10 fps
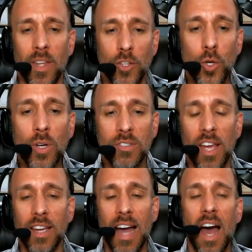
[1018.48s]
you could
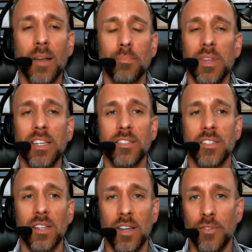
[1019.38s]
say, God,
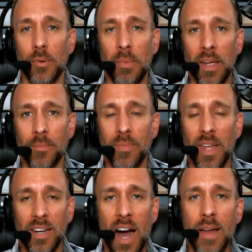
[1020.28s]
please deliver me,
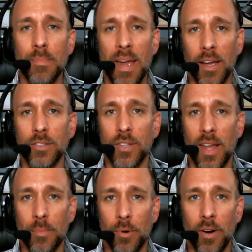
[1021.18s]
and God may answer
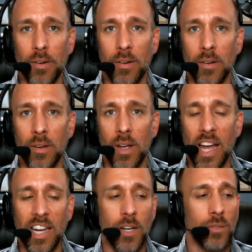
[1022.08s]
that prayer.
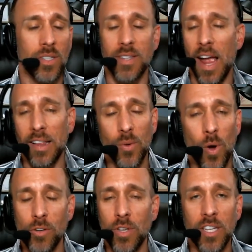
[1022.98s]
And he knows exactly what you